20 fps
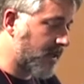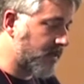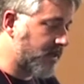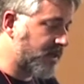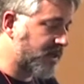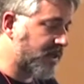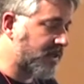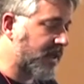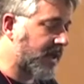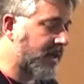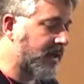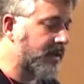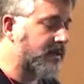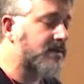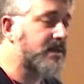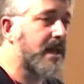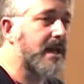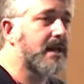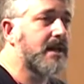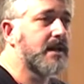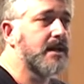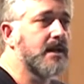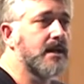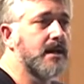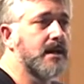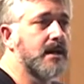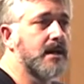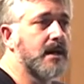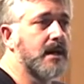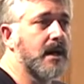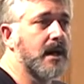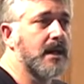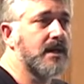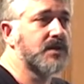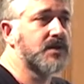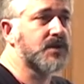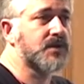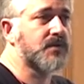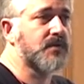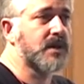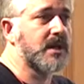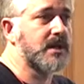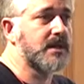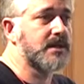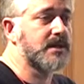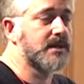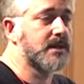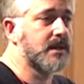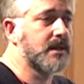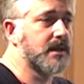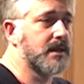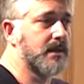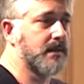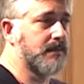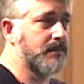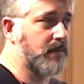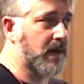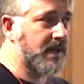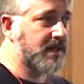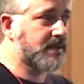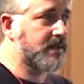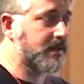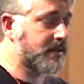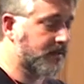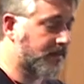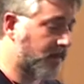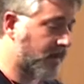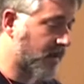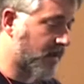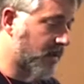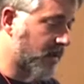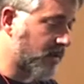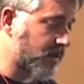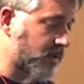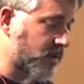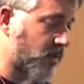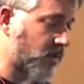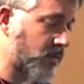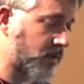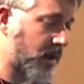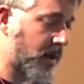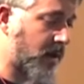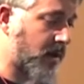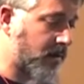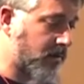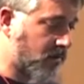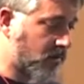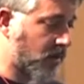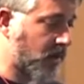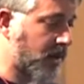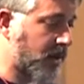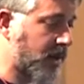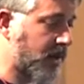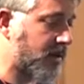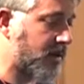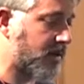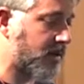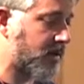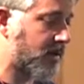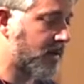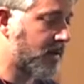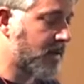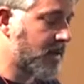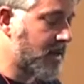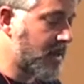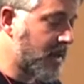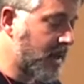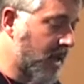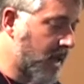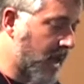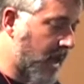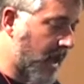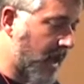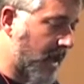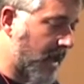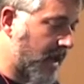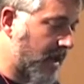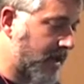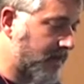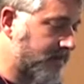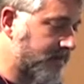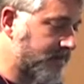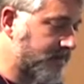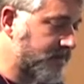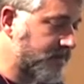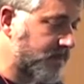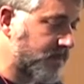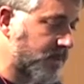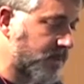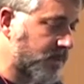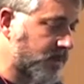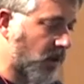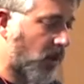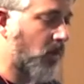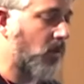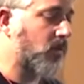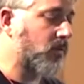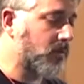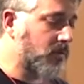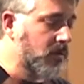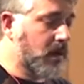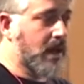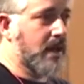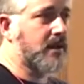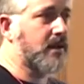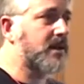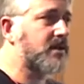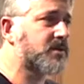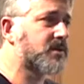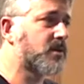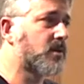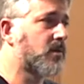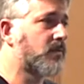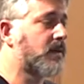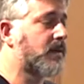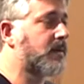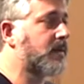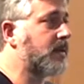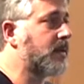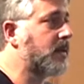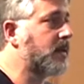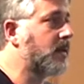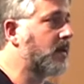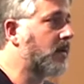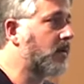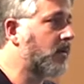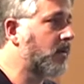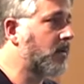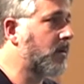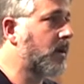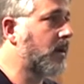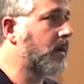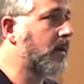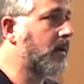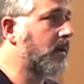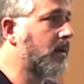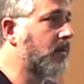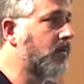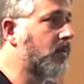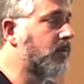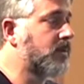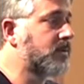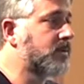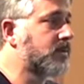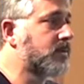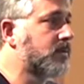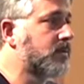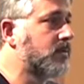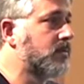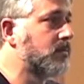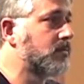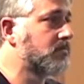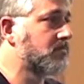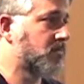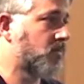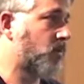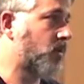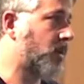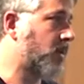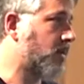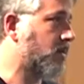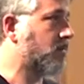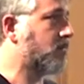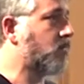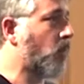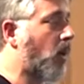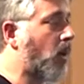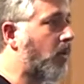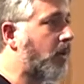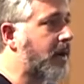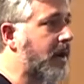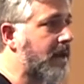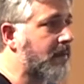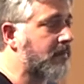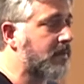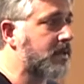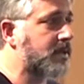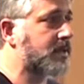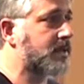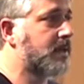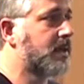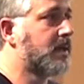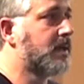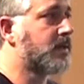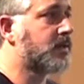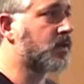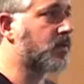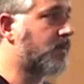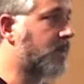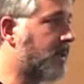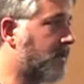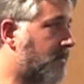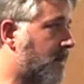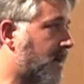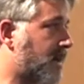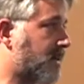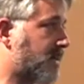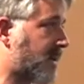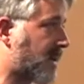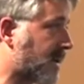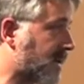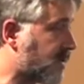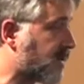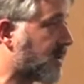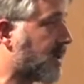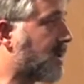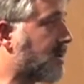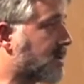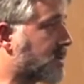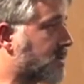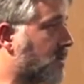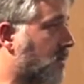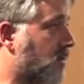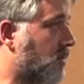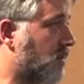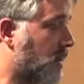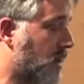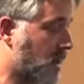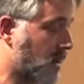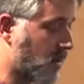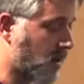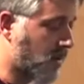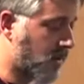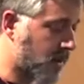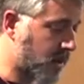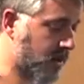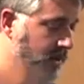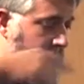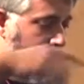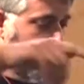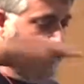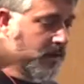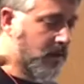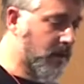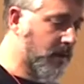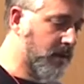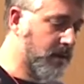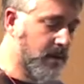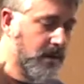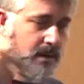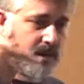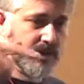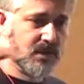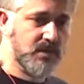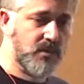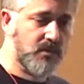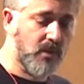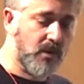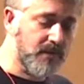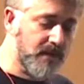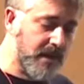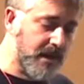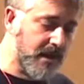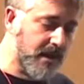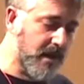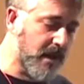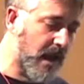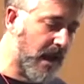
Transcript: digital tech uh, industries uh, placed. So they are really near. Um, so, and also with, uh, we want to, we, our aim is to be very territorial, so our surrounding